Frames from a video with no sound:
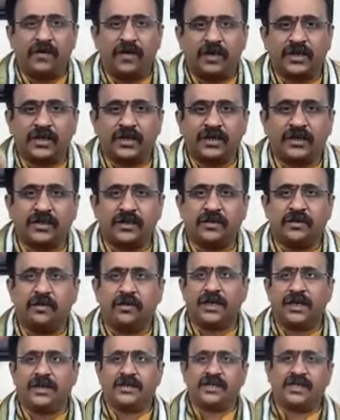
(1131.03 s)
was
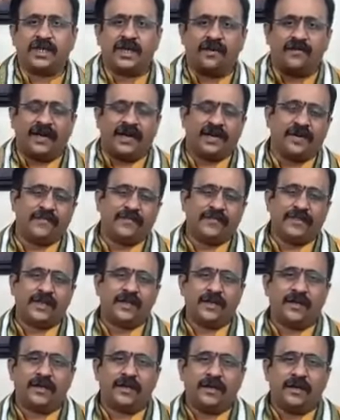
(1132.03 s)
doing seva
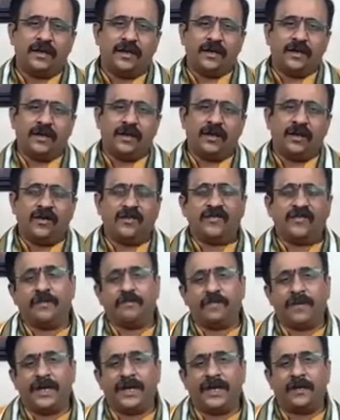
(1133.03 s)
of the
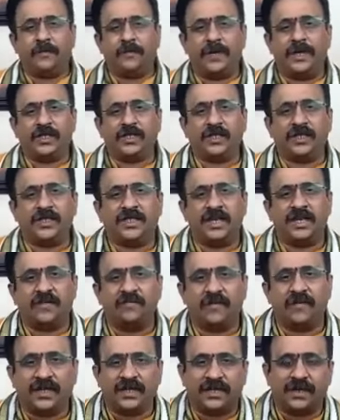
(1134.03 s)
plague patients
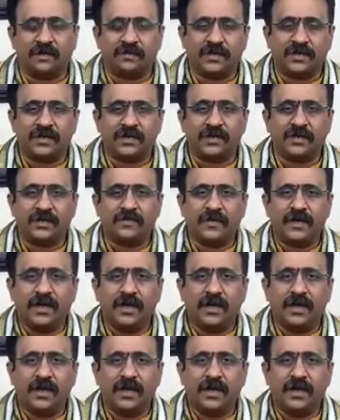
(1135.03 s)
and victims.